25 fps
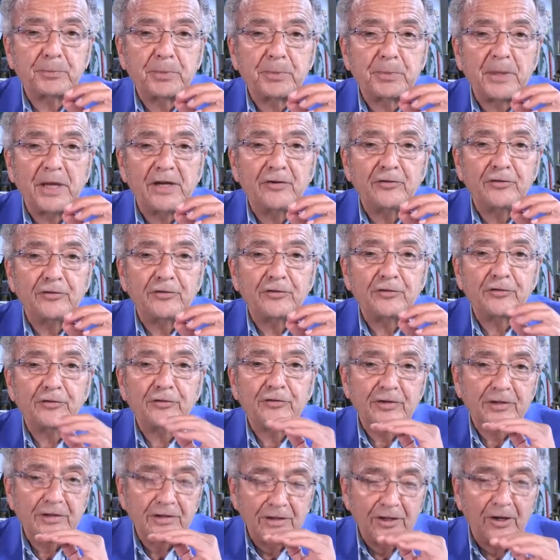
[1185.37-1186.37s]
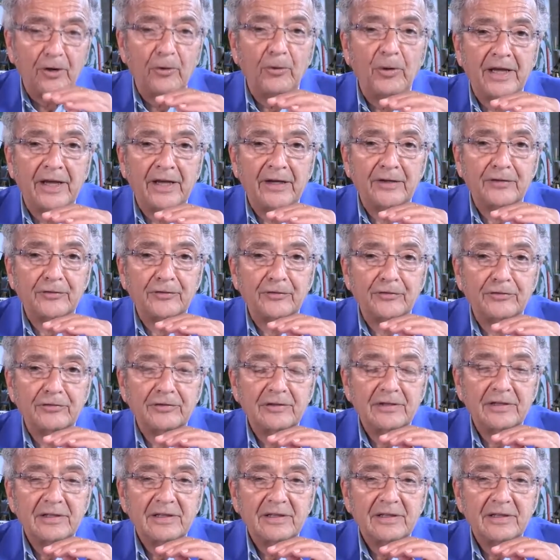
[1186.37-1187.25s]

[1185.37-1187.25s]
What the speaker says: pages, no ads.